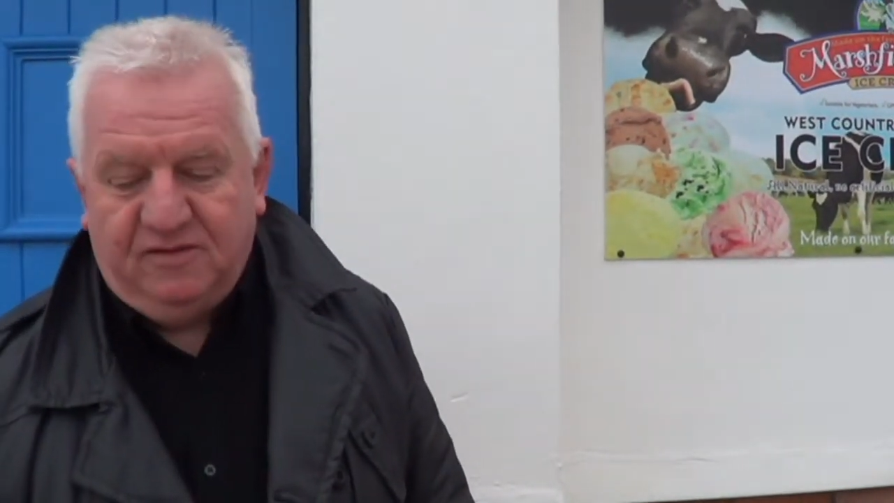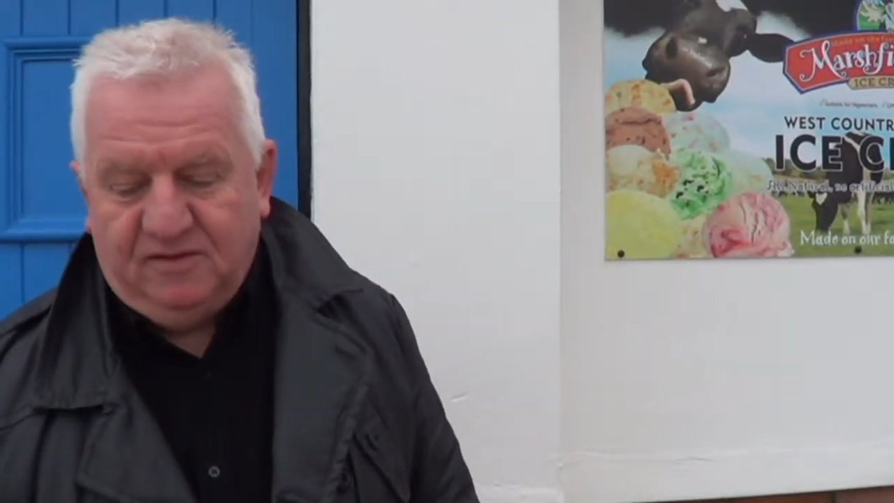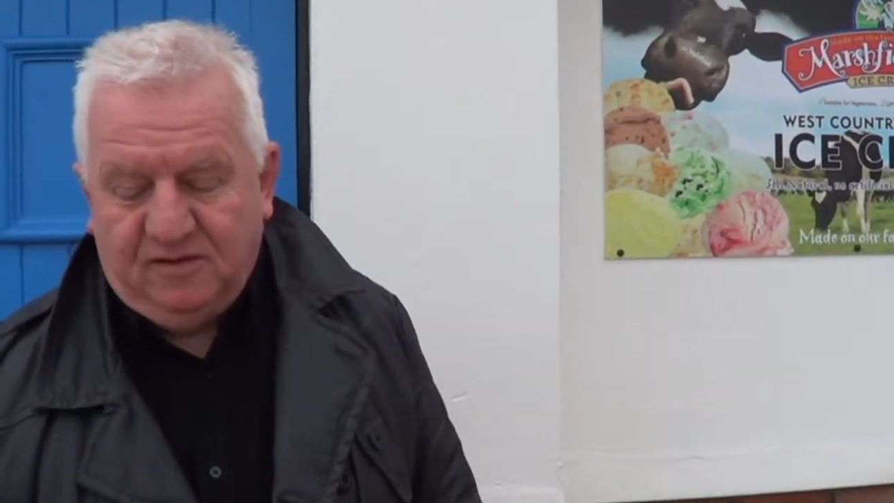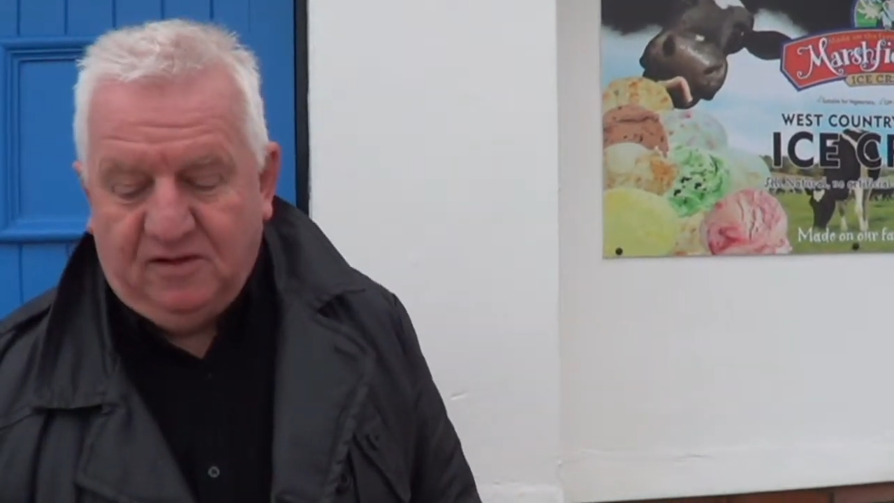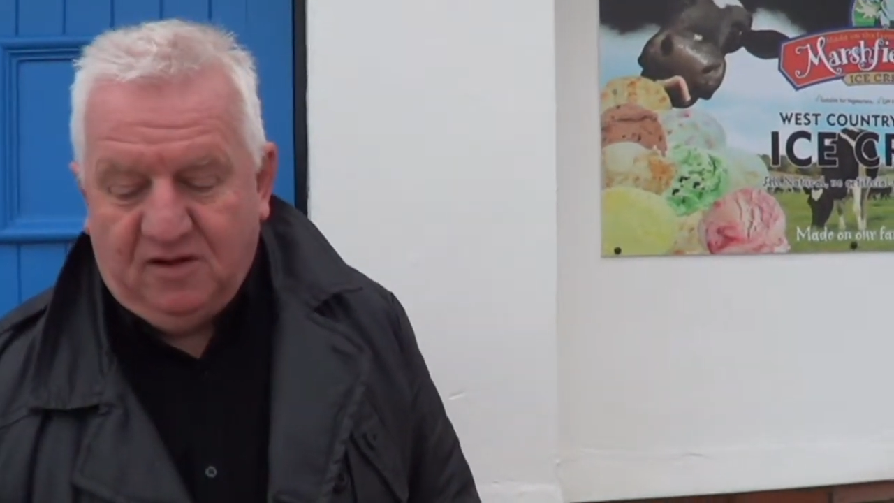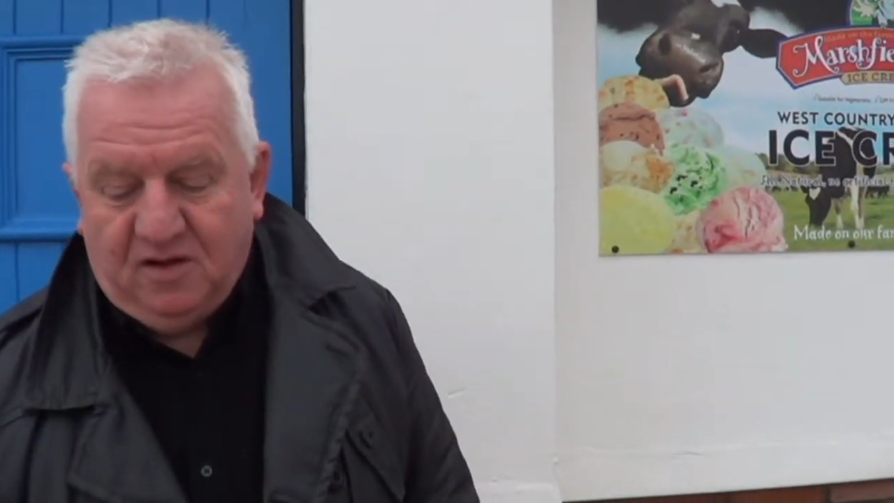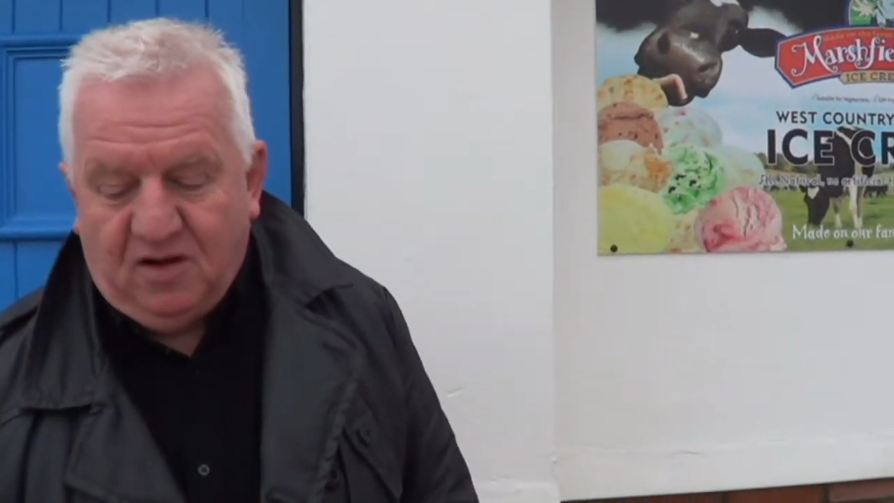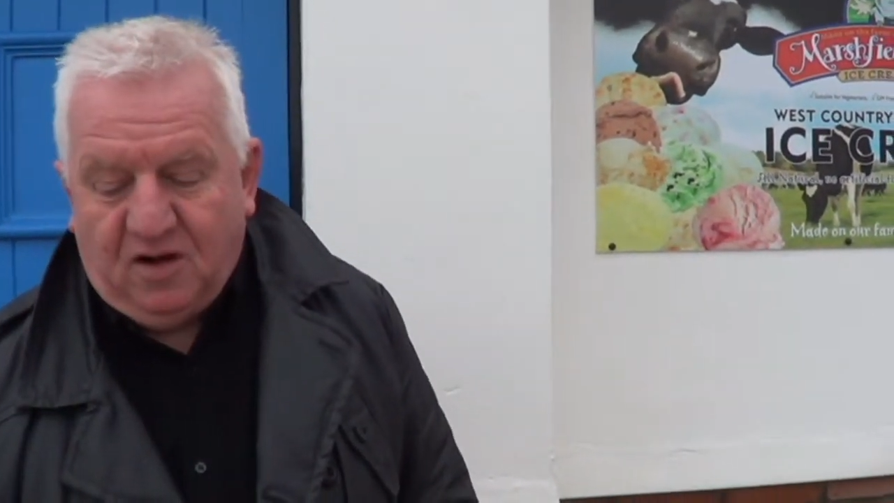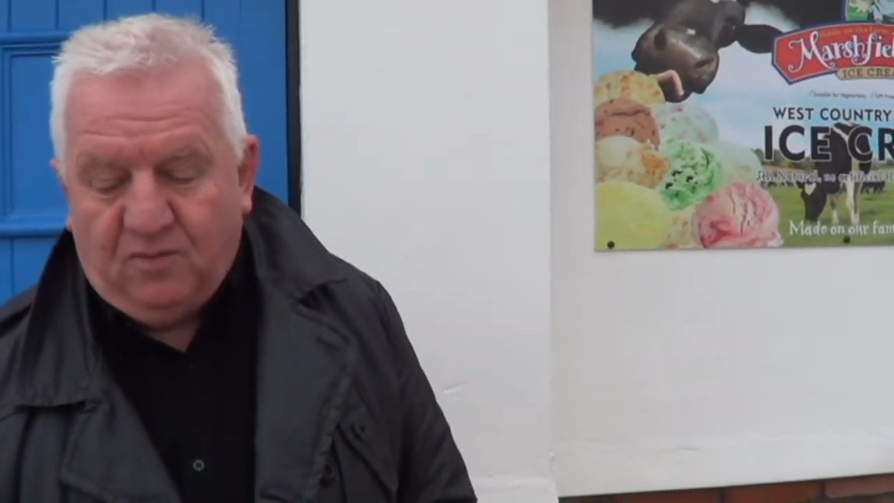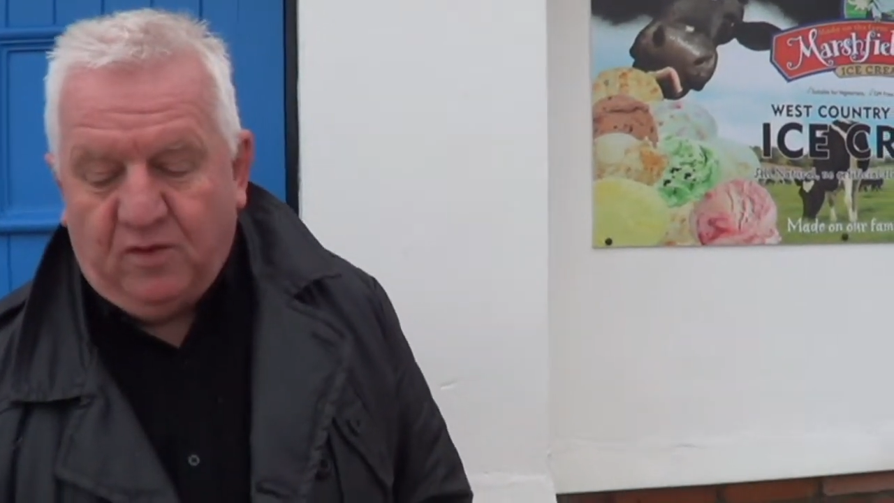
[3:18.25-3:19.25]

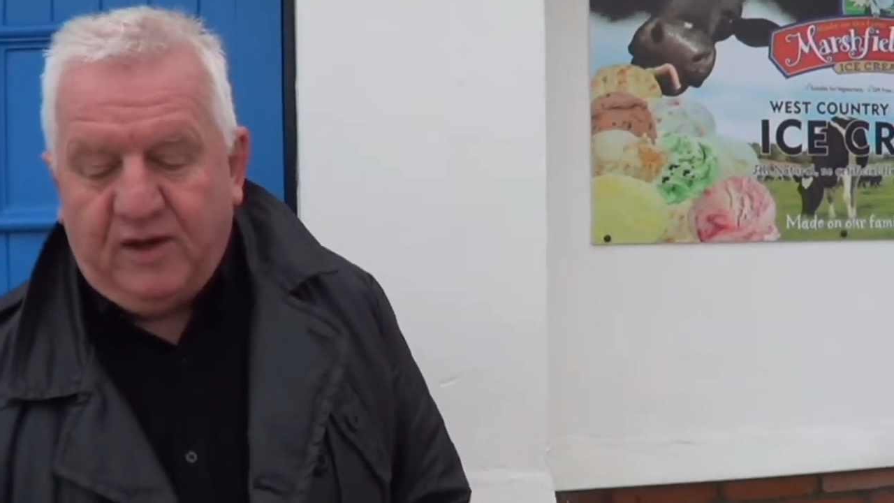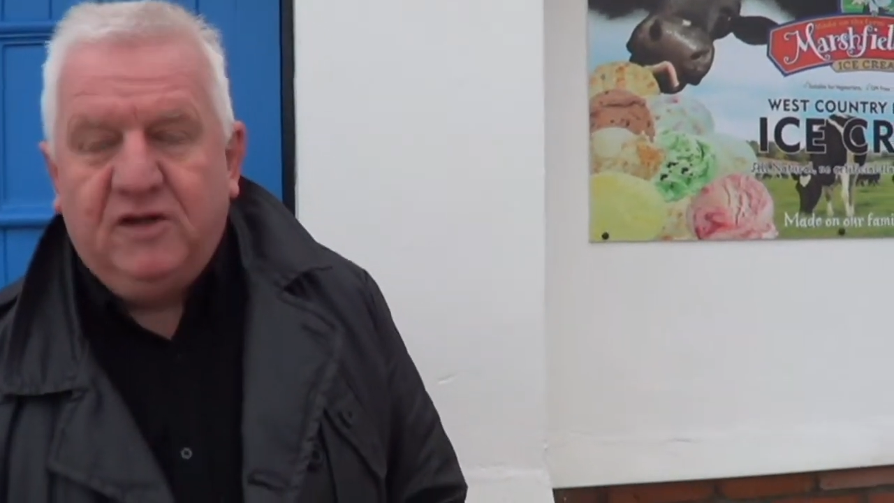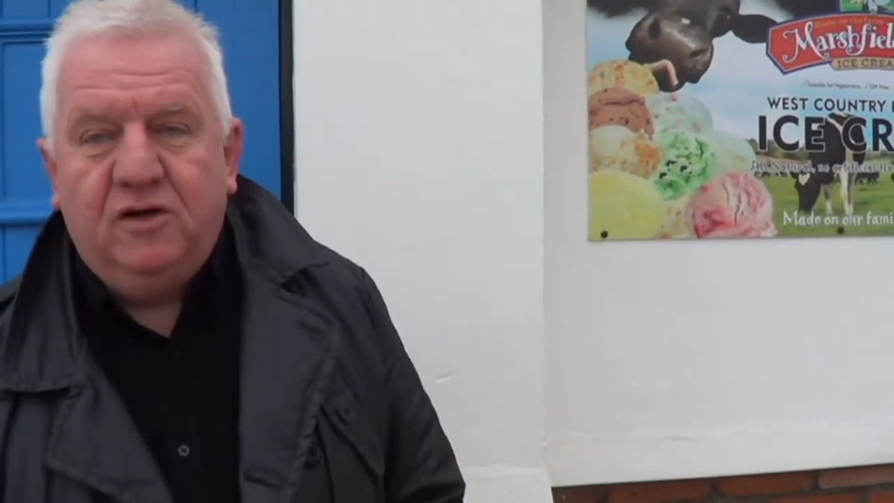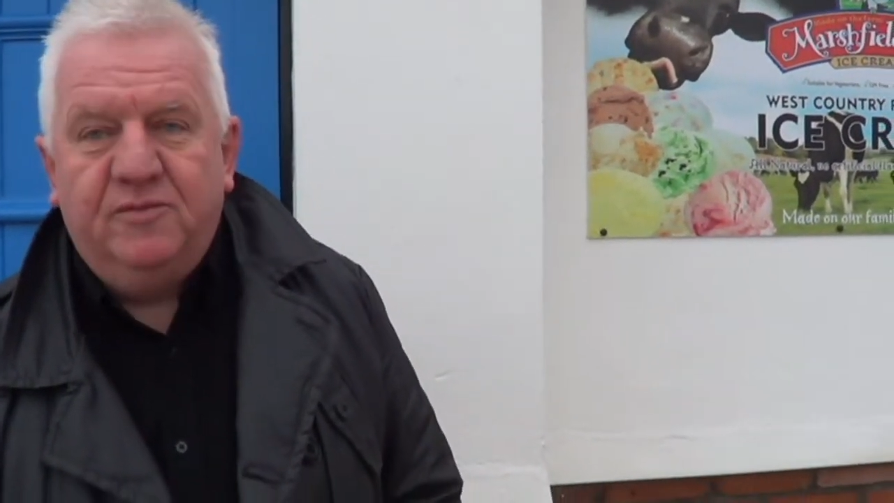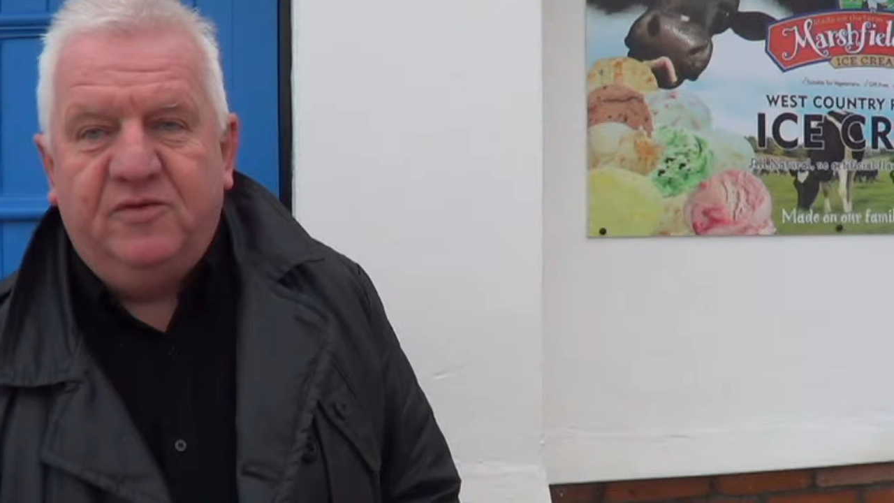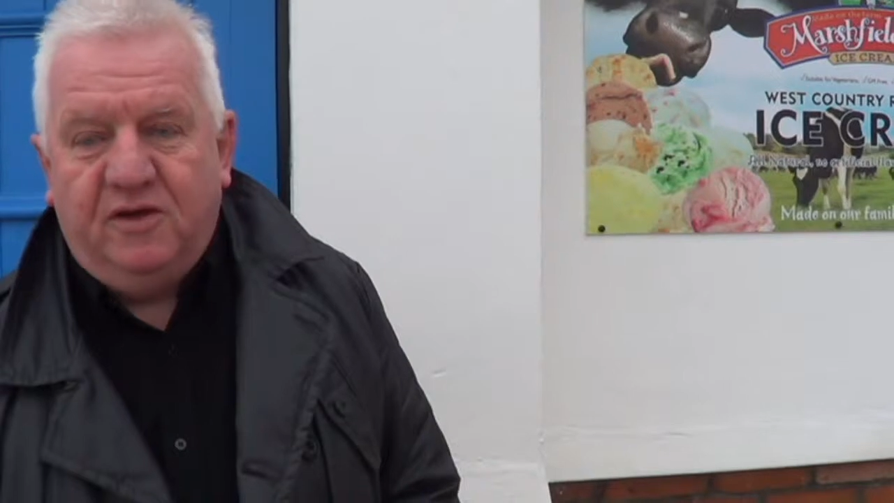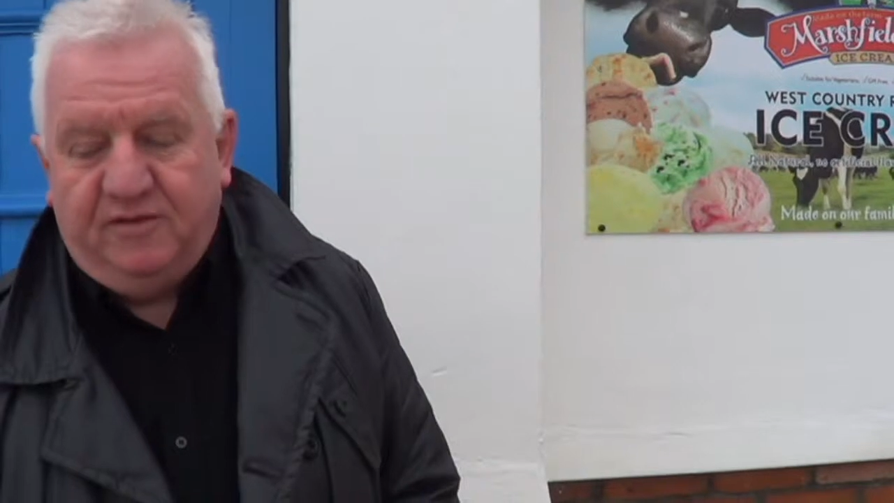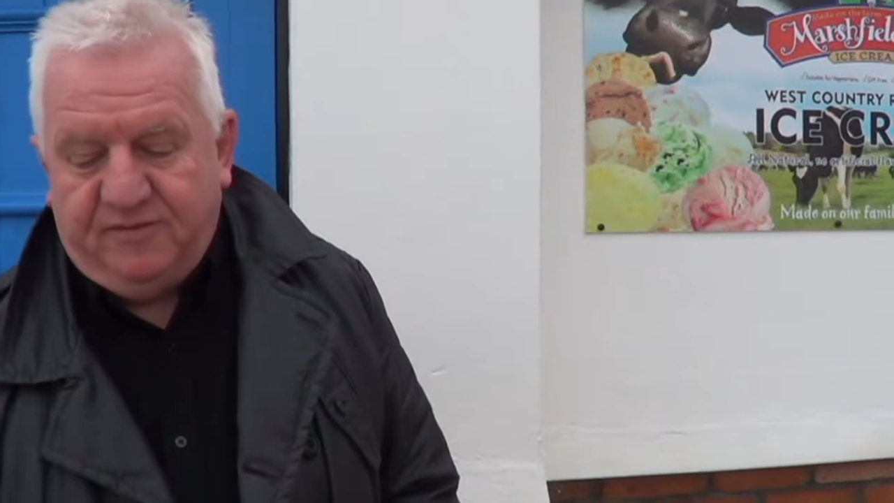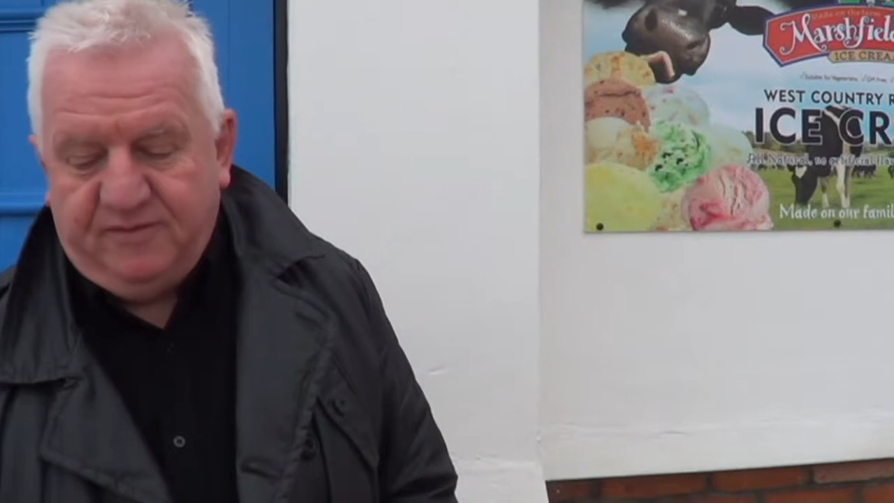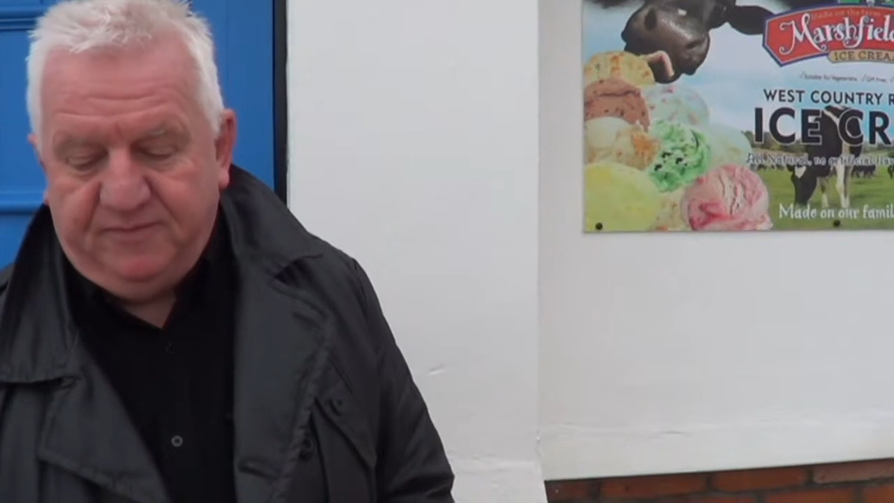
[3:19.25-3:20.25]
on what they could
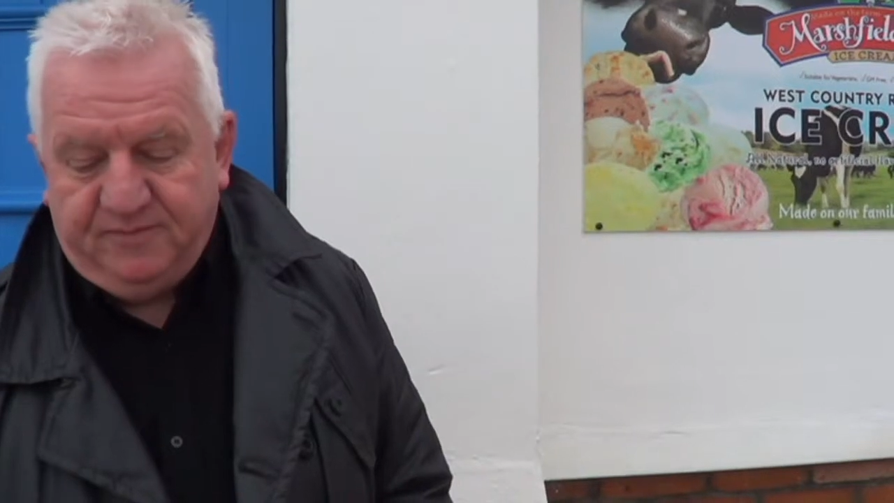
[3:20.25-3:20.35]
observe.